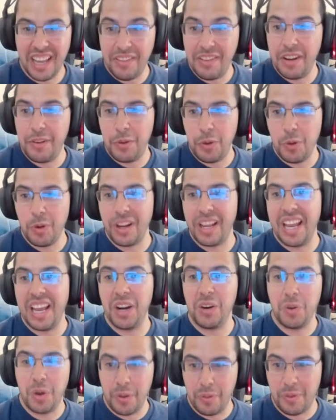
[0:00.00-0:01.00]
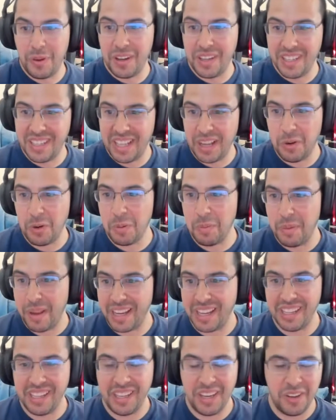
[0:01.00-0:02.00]
Even if you were to get a refund, they were
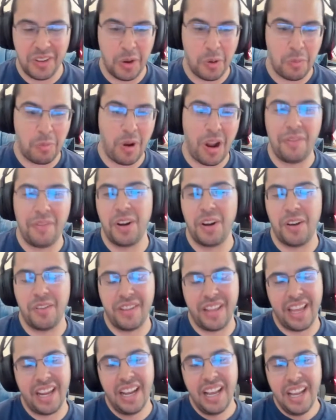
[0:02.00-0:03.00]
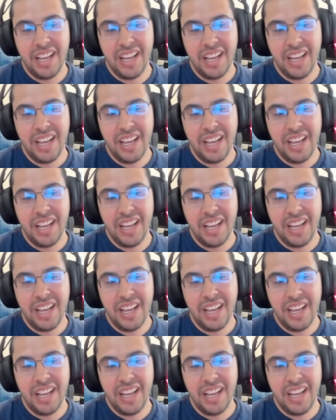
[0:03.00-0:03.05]
they were profiting off of that.